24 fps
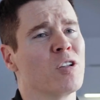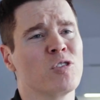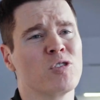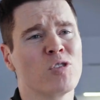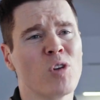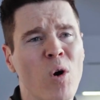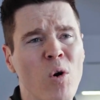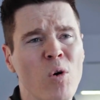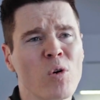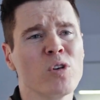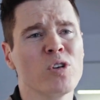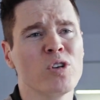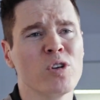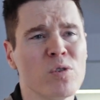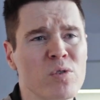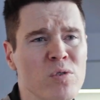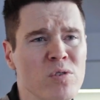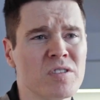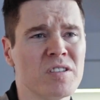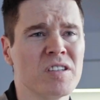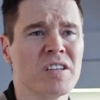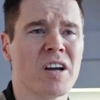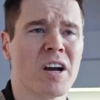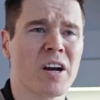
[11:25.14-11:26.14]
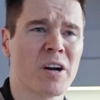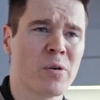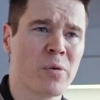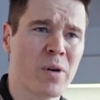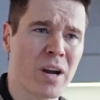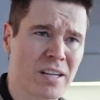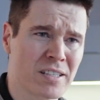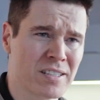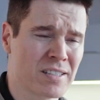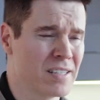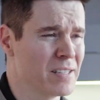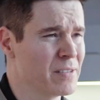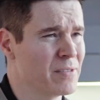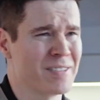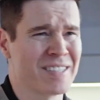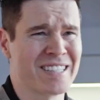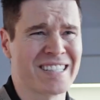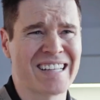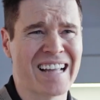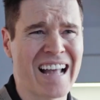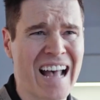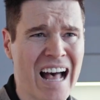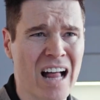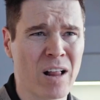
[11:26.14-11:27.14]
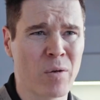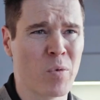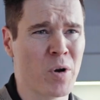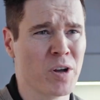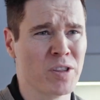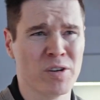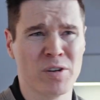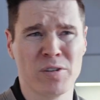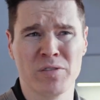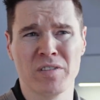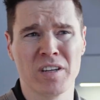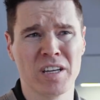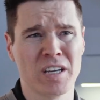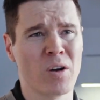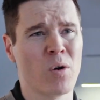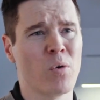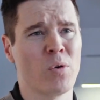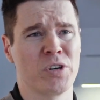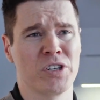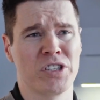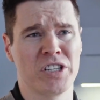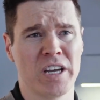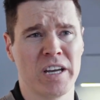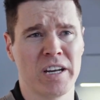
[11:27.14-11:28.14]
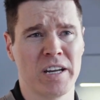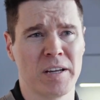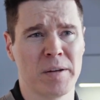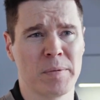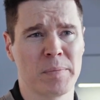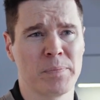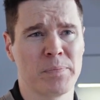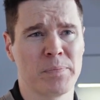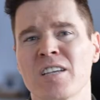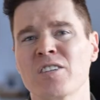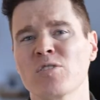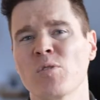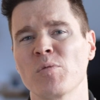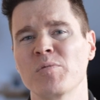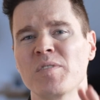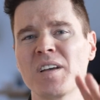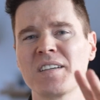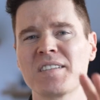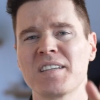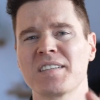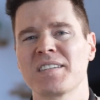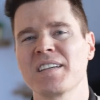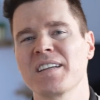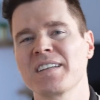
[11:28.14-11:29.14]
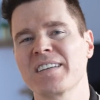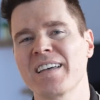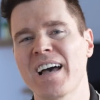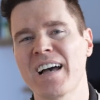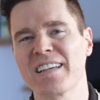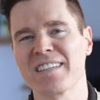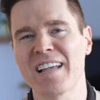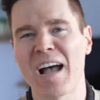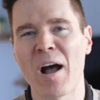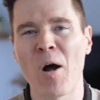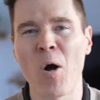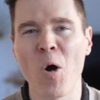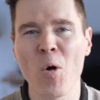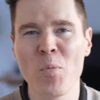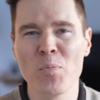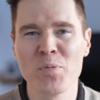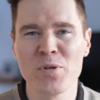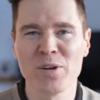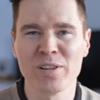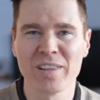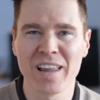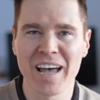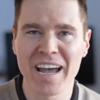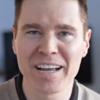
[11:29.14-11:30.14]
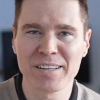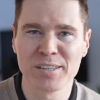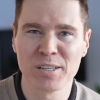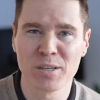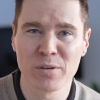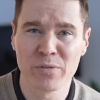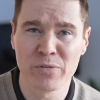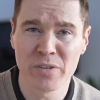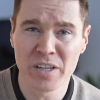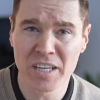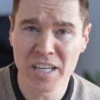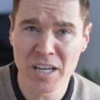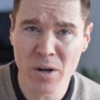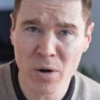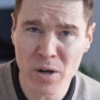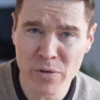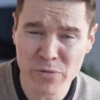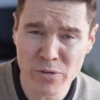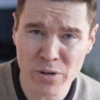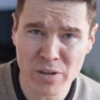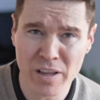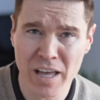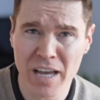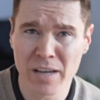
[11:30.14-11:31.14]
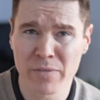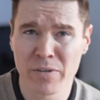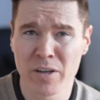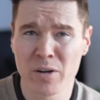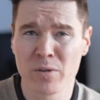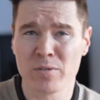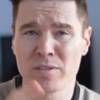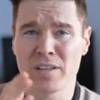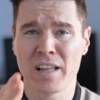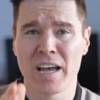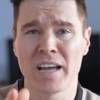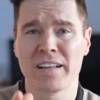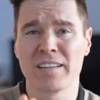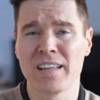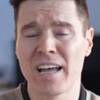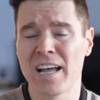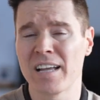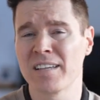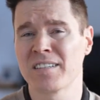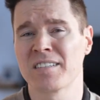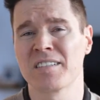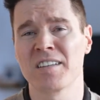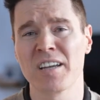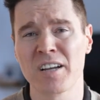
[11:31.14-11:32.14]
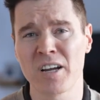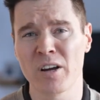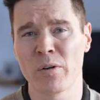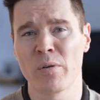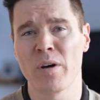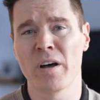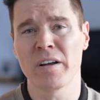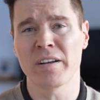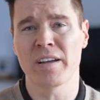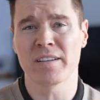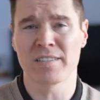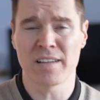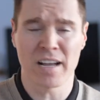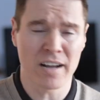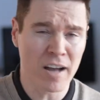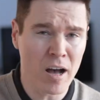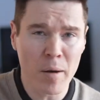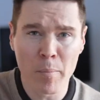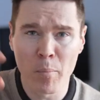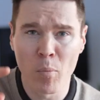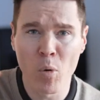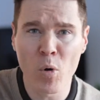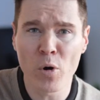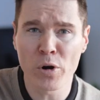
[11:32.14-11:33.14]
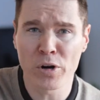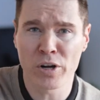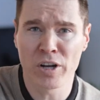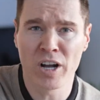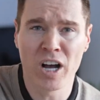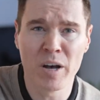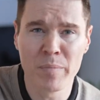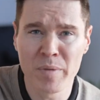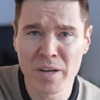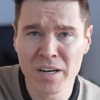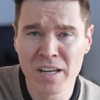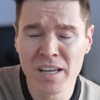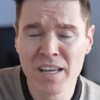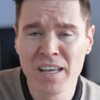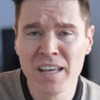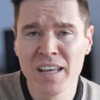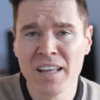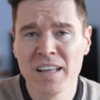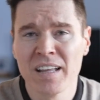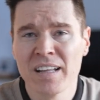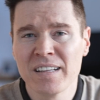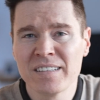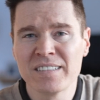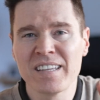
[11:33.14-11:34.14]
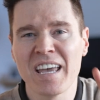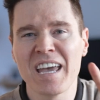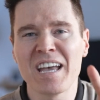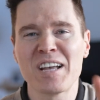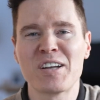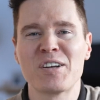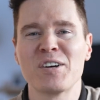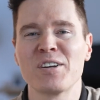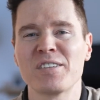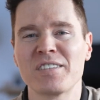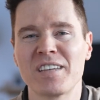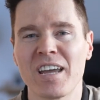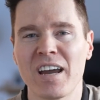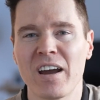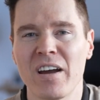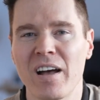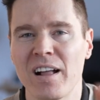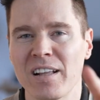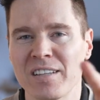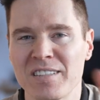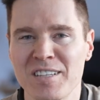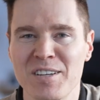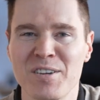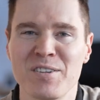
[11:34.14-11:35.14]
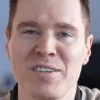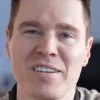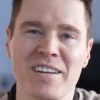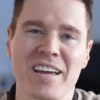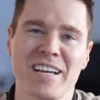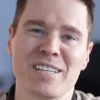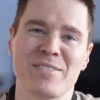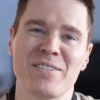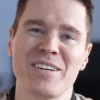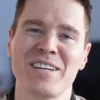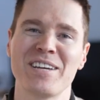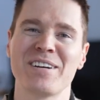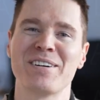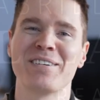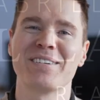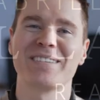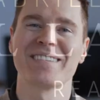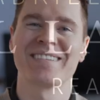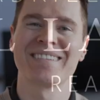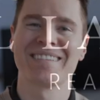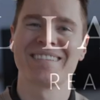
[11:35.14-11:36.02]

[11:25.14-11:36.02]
don't use the aggressive style when you're negotiating. So this is it, guys. I hope you liked the video. If you like videos like that, stick around because I got more coming. Take good care. I'll see you in the next video.